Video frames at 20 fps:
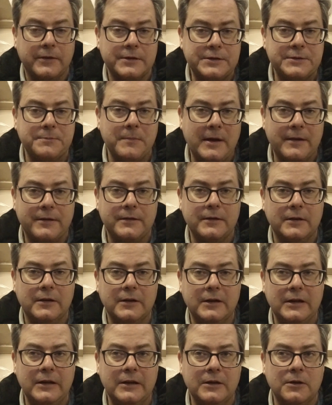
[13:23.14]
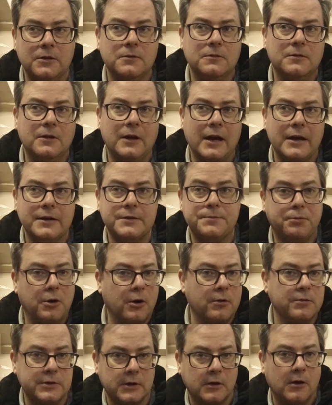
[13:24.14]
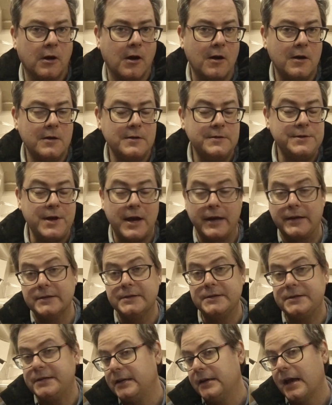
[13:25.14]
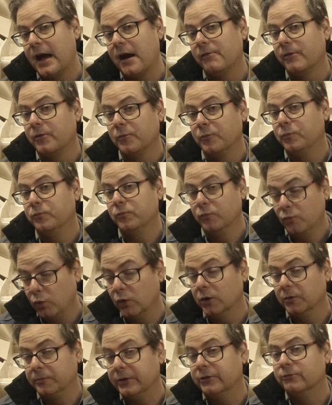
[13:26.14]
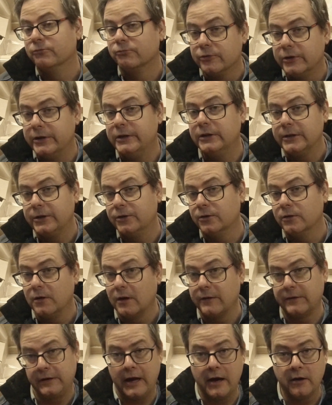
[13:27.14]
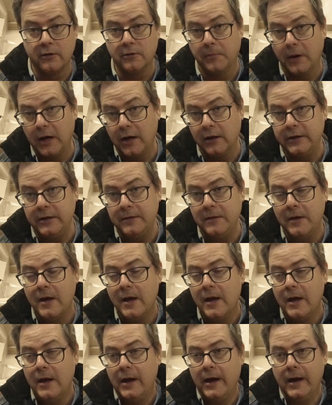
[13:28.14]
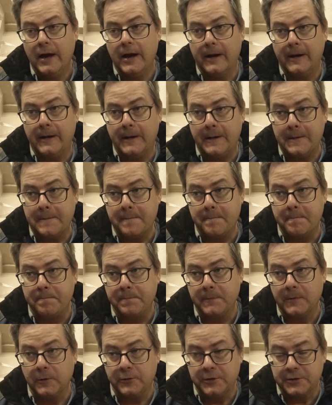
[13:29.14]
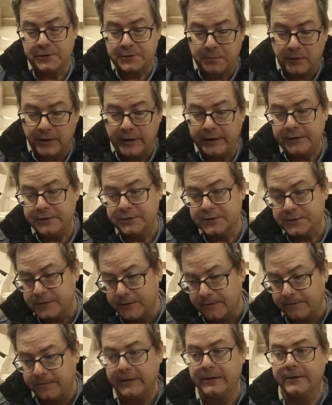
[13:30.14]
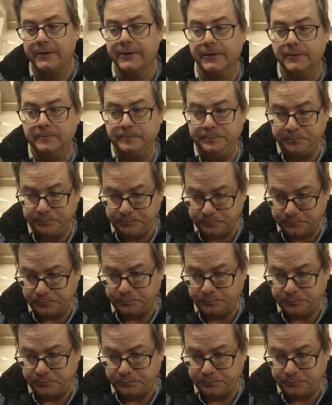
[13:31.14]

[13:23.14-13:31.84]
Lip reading: this method, it has pros and cons. I can see how it will be really good on the outer body. When you're spraying just a fender